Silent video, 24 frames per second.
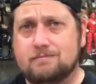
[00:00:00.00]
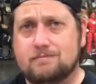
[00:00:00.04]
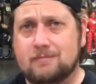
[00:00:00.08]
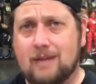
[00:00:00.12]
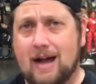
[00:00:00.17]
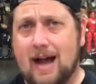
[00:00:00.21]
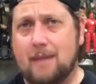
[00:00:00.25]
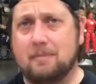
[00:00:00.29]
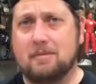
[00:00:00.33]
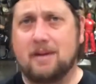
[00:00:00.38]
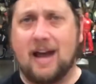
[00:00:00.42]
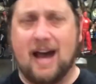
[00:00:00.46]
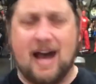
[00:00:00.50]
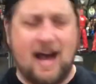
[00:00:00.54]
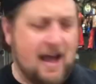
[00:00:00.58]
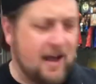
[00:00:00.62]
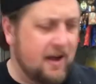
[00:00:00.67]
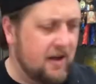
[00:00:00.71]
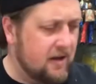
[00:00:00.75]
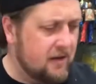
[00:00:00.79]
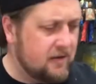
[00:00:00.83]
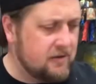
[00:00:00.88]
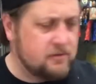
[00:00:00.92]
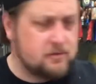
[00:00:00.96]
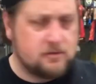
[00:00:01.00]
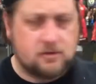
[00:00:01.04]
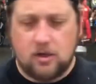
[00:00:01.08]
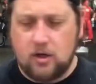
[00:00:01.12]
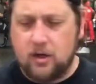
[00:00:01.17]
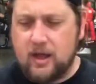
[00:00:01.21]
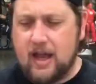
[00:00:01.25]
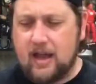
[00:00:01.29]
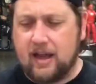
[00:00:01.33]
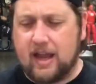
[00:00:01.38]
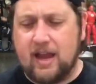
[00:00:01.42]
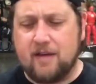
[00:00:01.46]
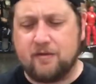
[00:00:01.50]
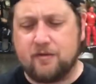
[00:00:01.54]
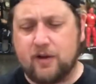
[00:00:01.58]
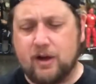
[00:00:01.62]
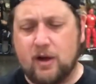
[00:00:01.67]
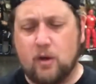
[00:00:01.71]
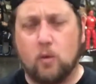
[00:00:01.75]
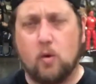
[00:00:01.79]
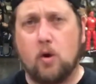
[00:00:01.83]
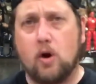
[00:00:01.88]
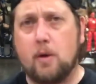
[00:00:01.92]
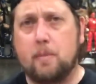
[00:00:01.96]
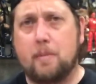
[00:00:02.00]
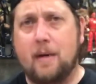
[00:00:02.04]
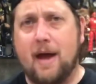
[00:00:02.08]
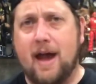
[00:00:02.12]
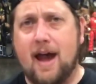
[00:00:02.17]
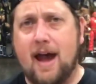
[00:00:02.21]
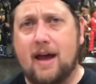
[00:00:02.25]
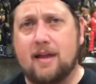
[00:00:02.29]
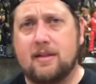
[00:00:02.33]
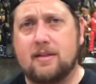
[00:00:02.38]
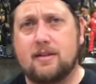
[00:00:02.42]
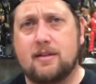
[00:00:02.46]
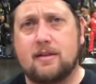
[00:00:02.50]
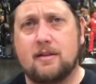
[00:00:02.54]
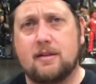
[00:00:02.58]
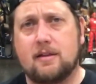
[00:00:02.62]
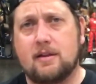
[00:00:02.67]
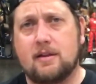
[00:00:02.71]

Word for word: I'm Kyle. Oh yeah, can't forget Warpath.